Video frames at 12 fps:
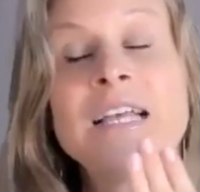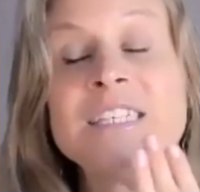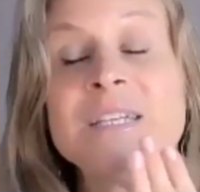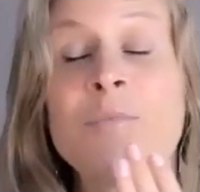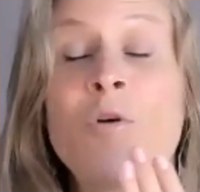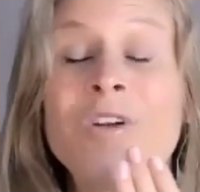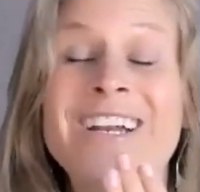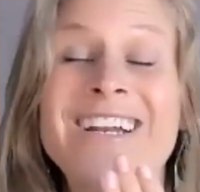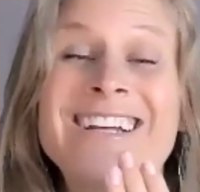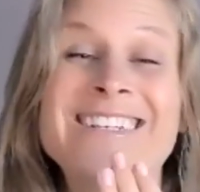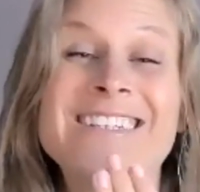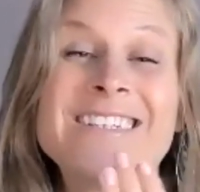Supporting
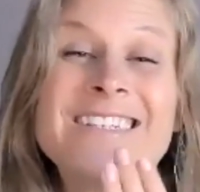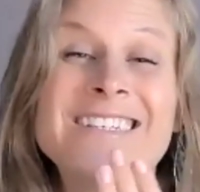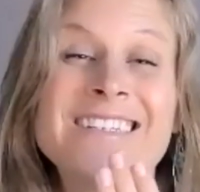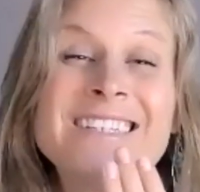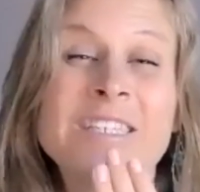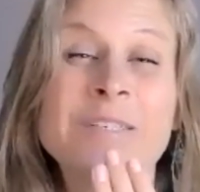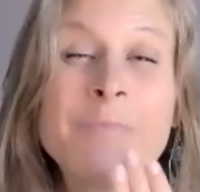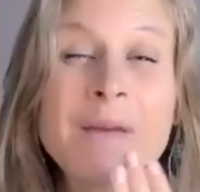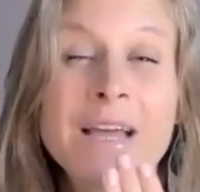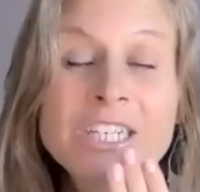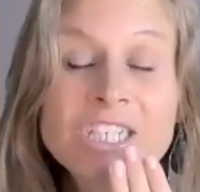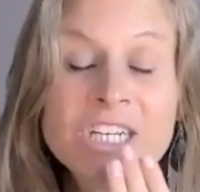us,
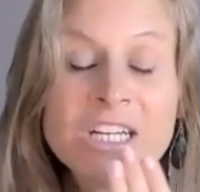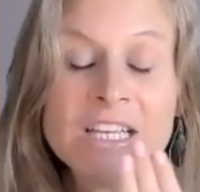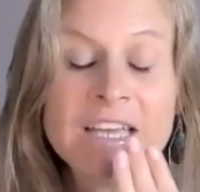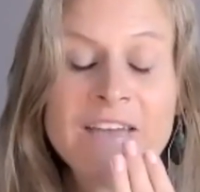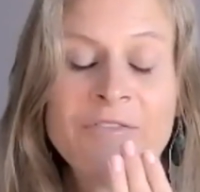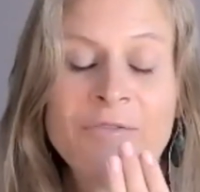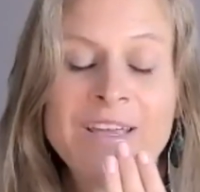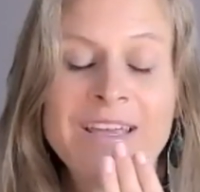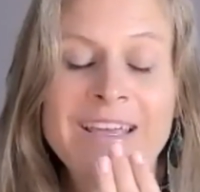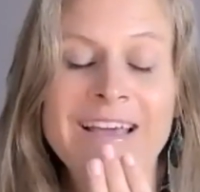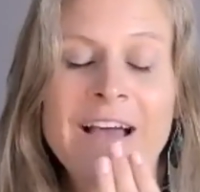especially if we